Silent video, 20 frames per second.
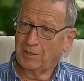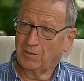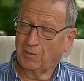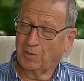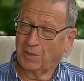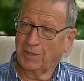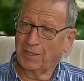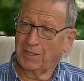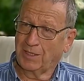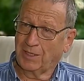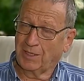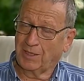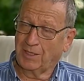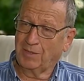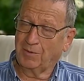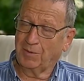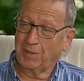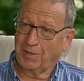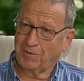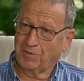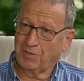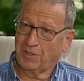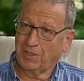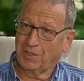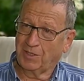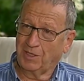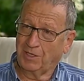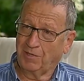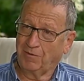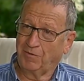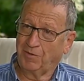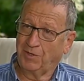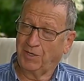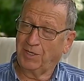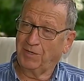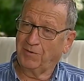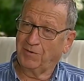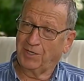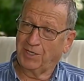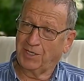One that I think we have to think
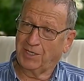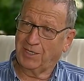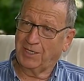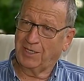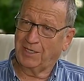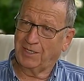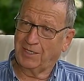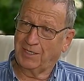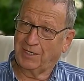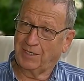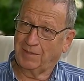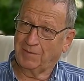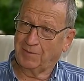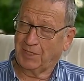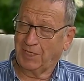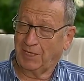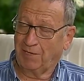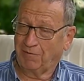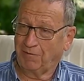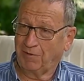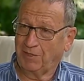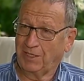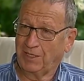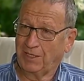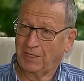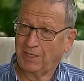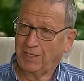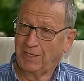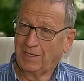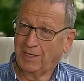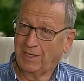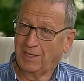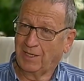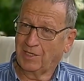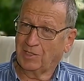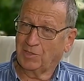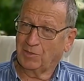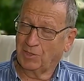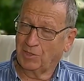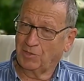very, very carefully
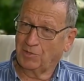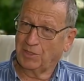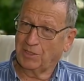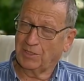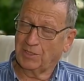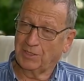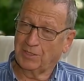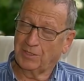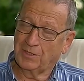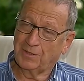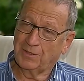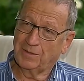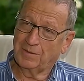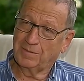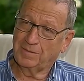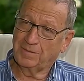how to address it.